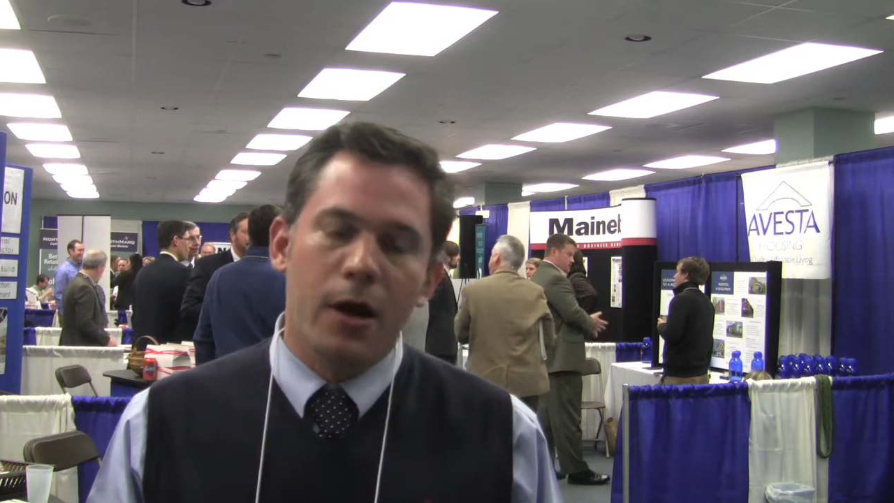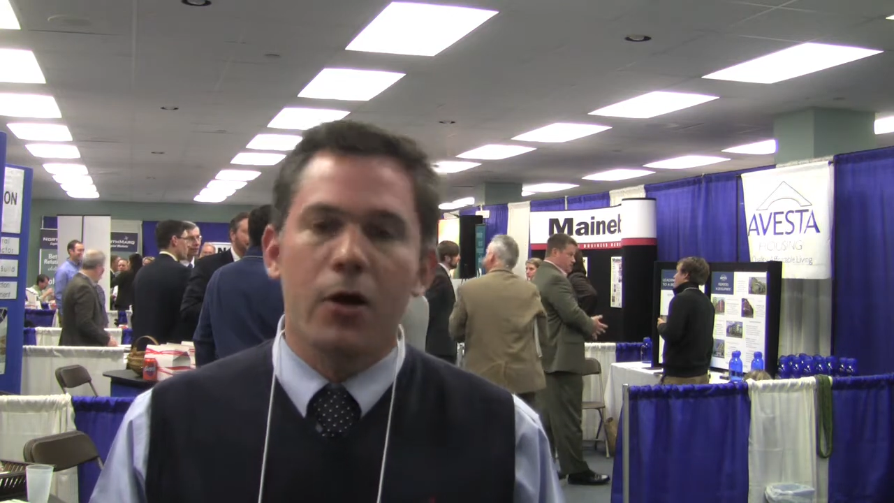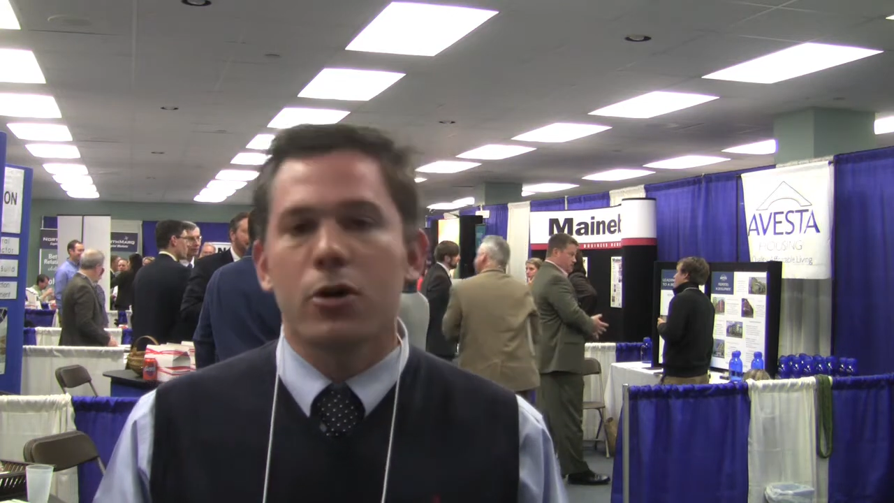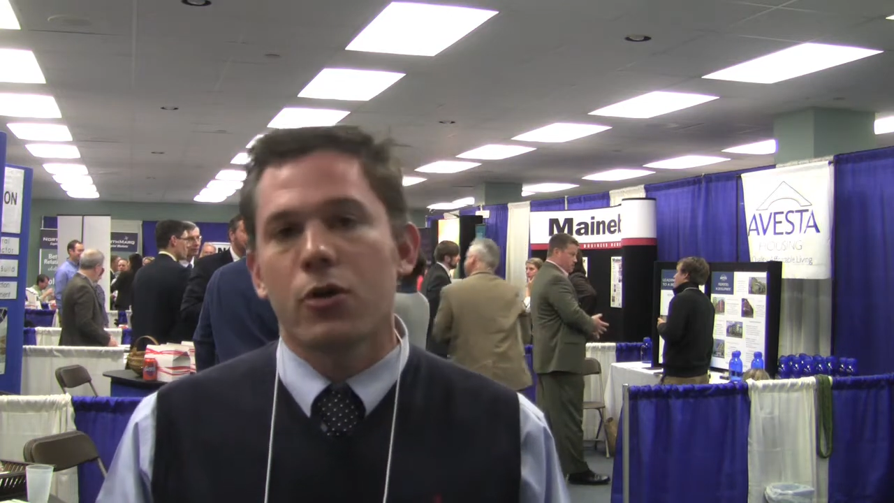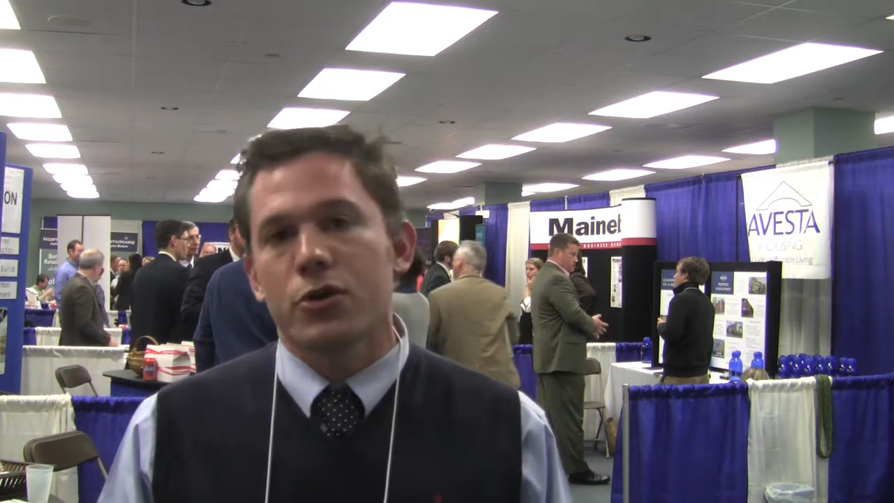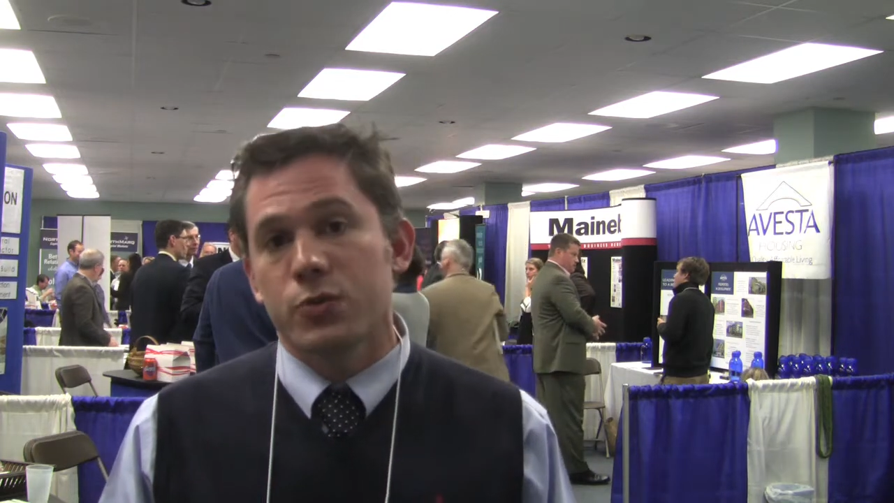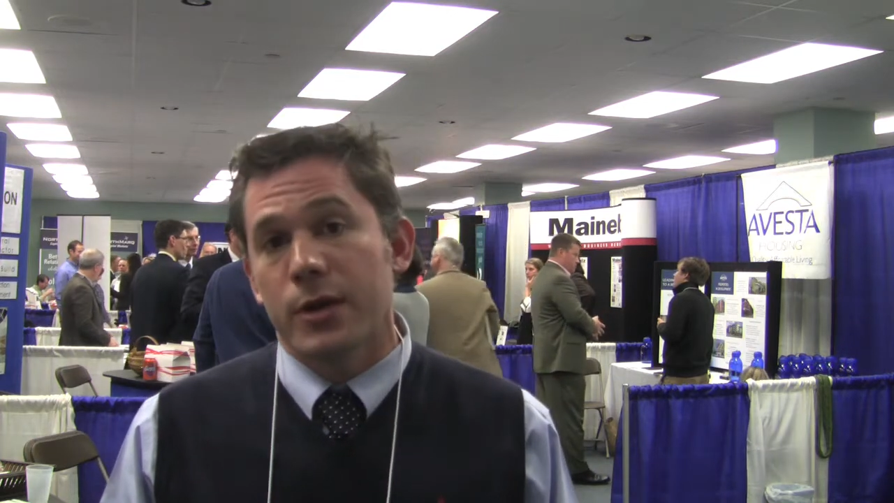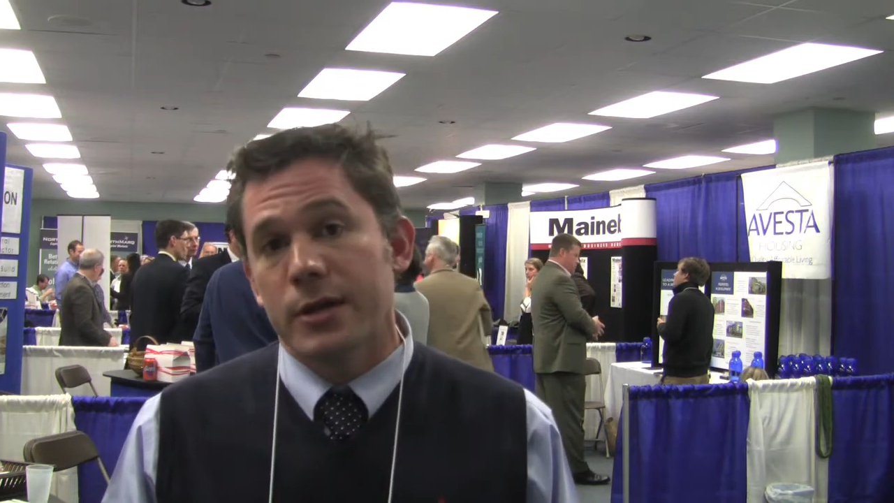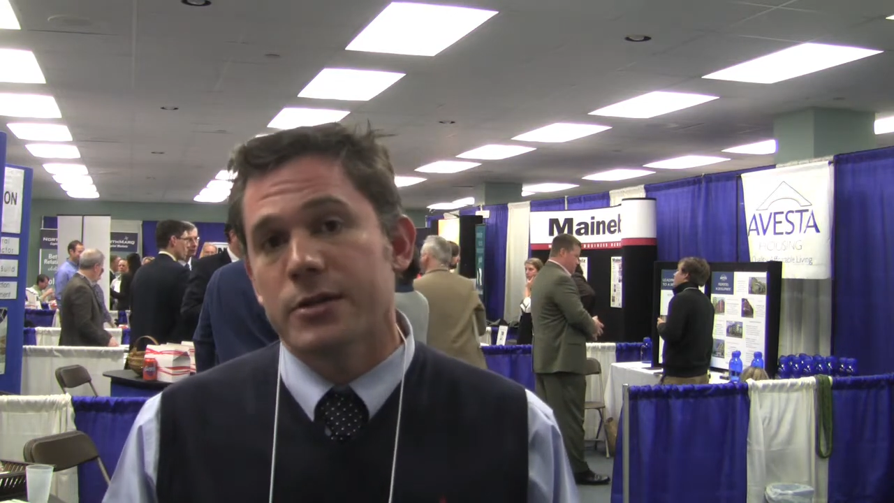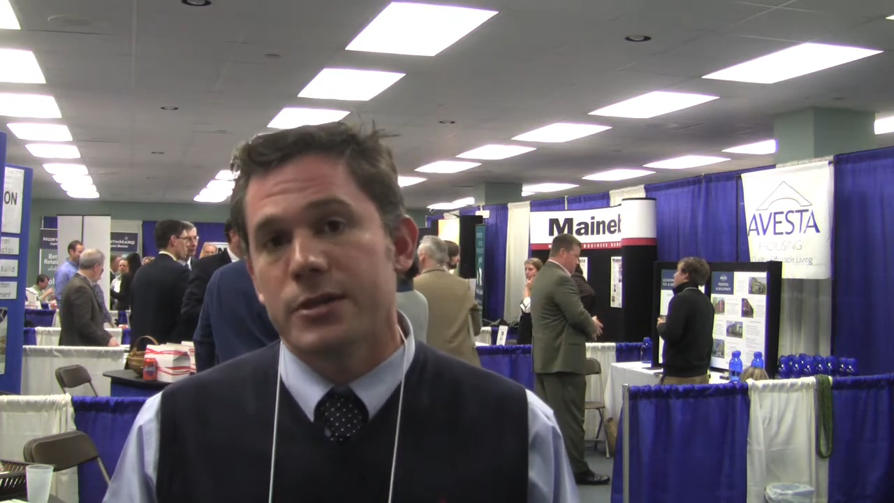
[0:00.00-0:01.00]
how close
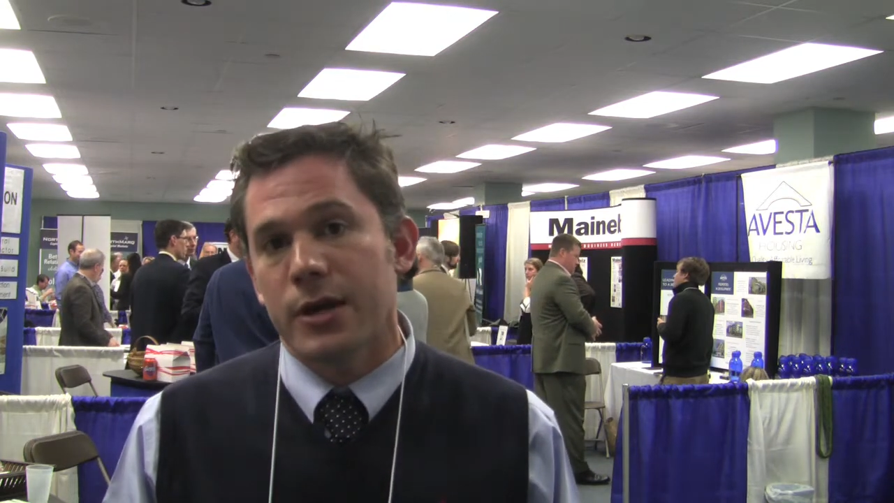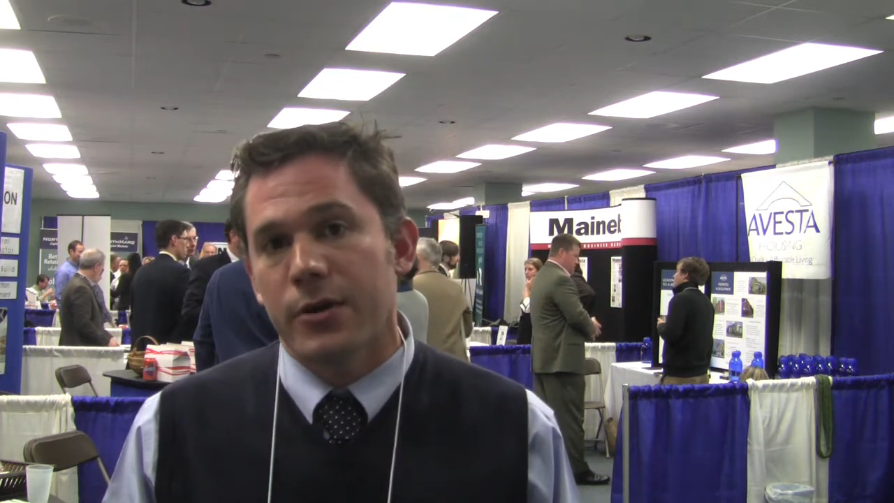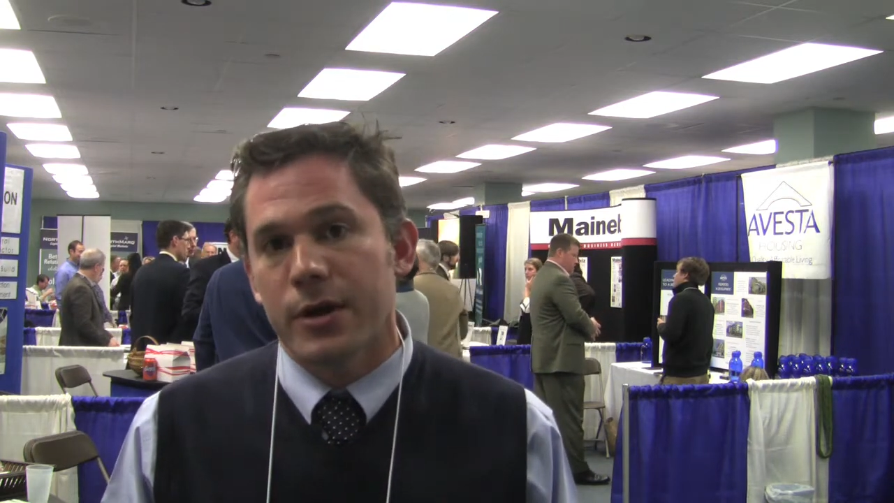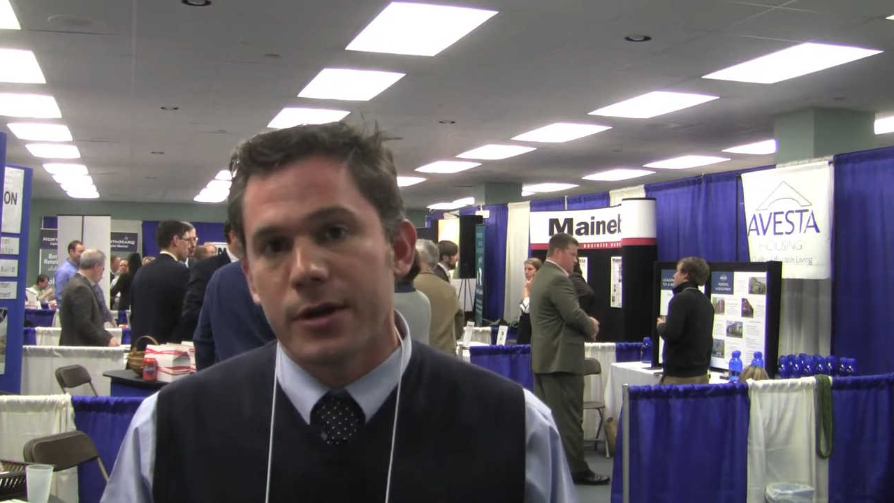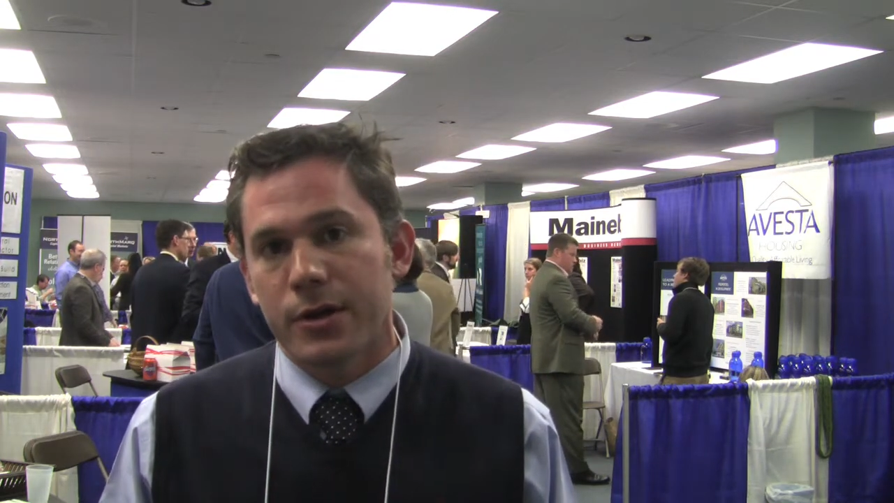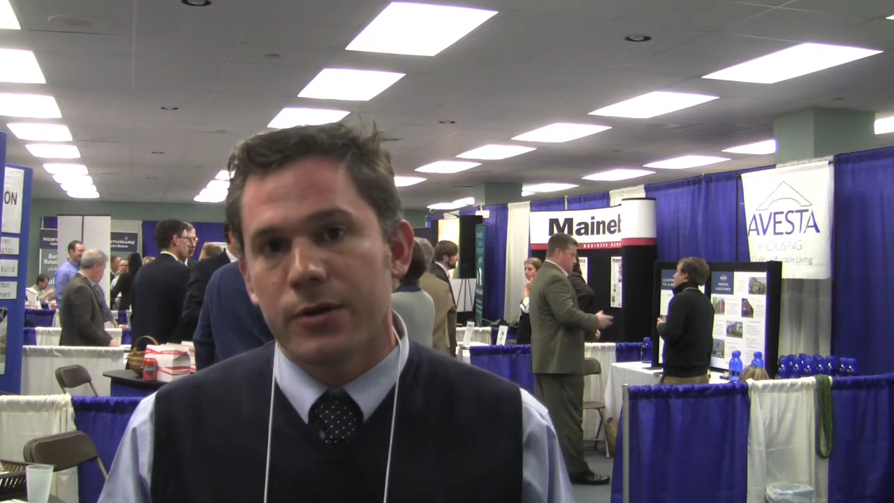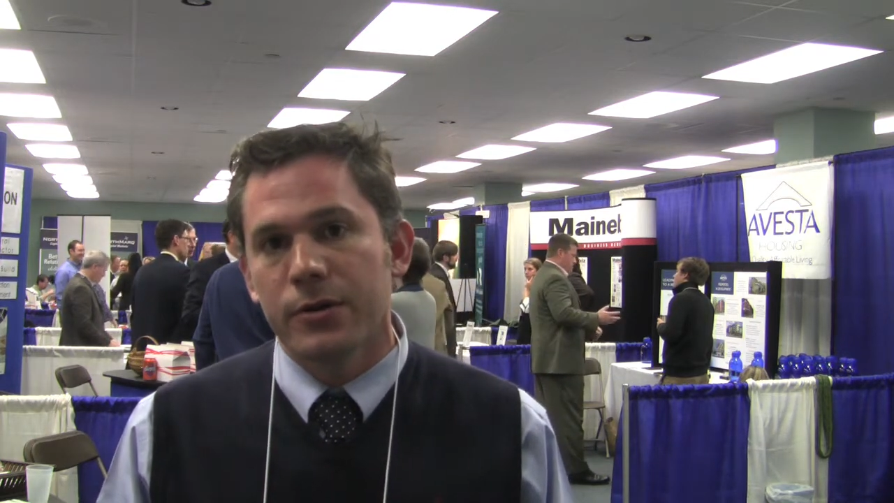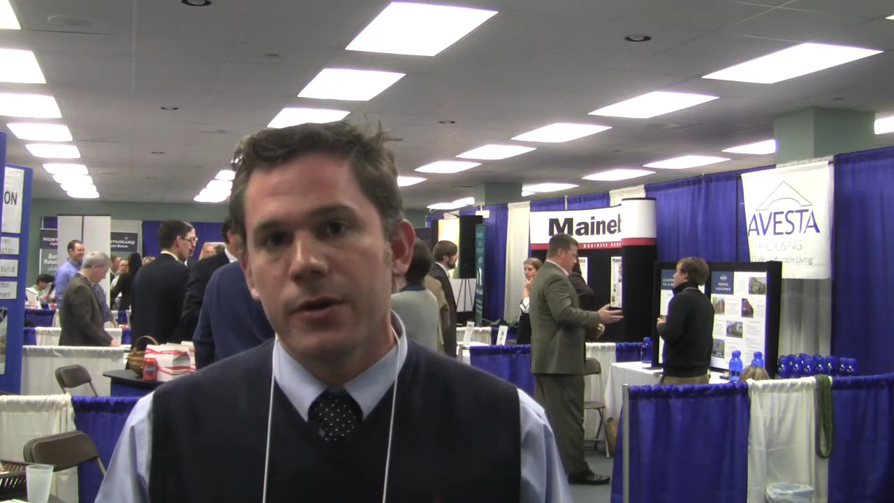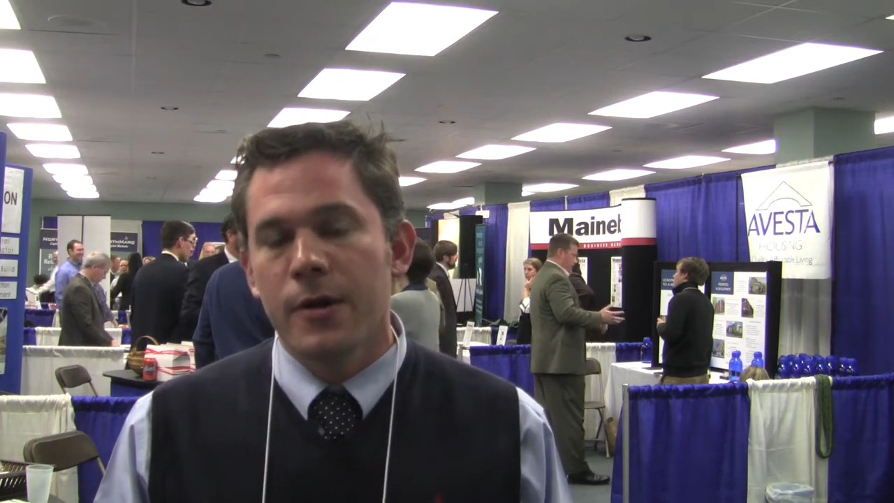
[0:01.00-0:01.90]
we get to securing a deal,